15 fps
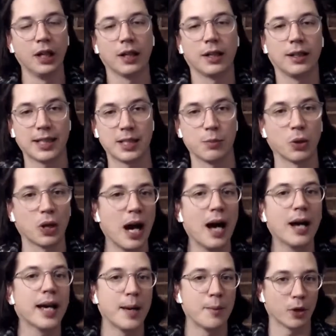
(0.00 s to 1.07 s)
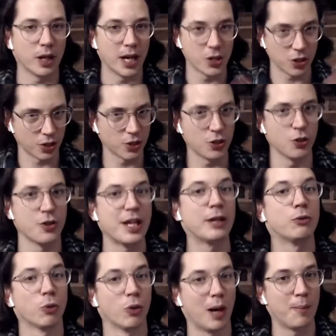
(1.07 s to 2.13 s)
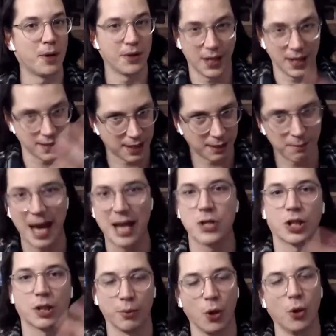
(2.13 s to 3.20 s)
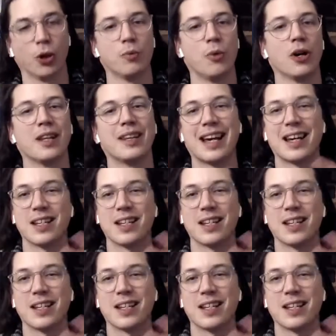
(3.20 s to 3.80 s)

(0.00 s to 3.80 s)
collectible card game creation, because they grew up on things like Magic and Pokemon, and they're